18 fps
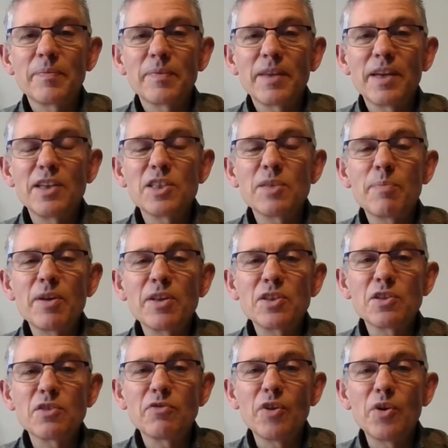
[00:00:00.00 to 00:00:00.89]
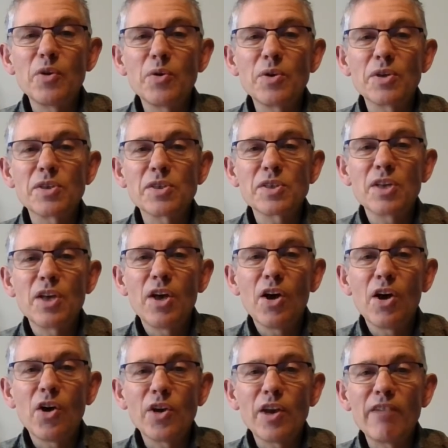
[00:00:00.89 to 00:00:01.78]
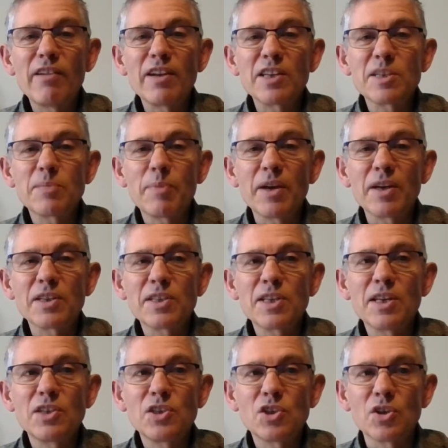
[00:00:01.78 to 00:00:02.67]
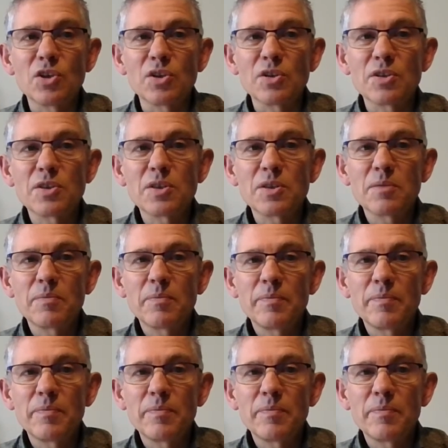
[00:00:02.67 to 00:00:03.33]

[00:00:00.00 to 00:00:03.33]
it's best to focus on our expectations.